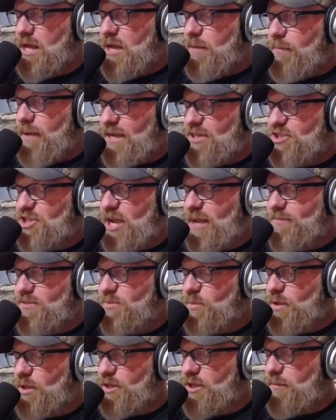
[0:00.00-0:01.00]
by James
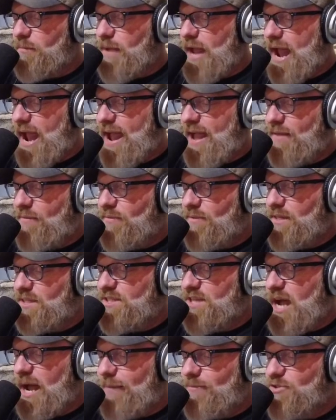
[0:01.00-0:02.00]
William and the
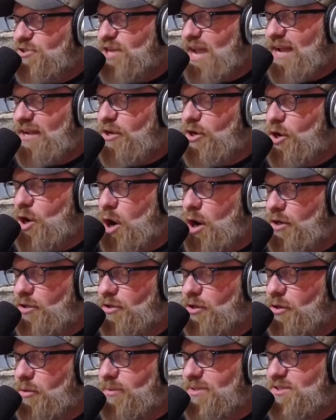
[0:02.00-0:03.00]
time Jack
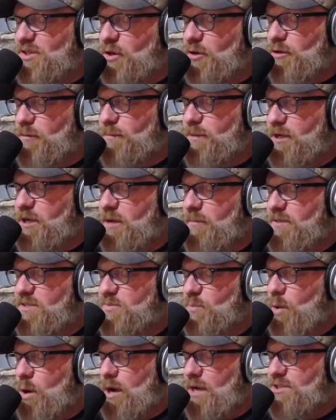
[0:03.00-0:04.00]
Gardner returned to pick up his
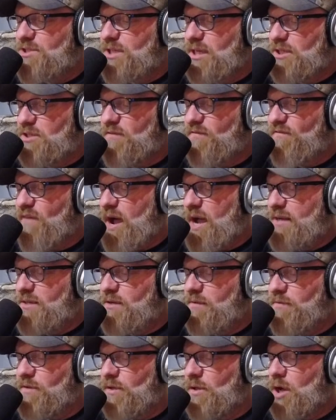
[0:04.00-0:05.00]
wash to
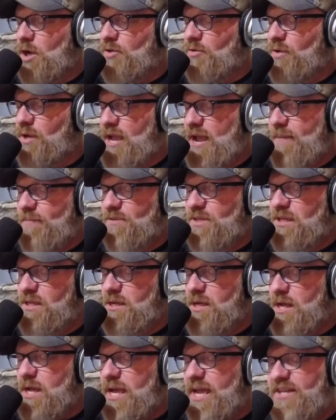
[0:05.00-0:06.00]
find the laundry empty.
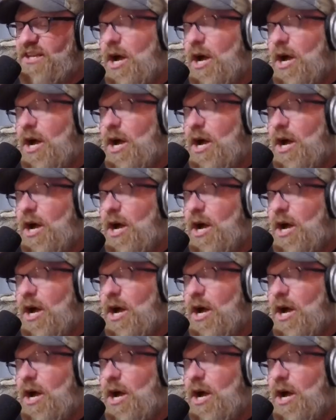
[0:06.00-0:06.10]
In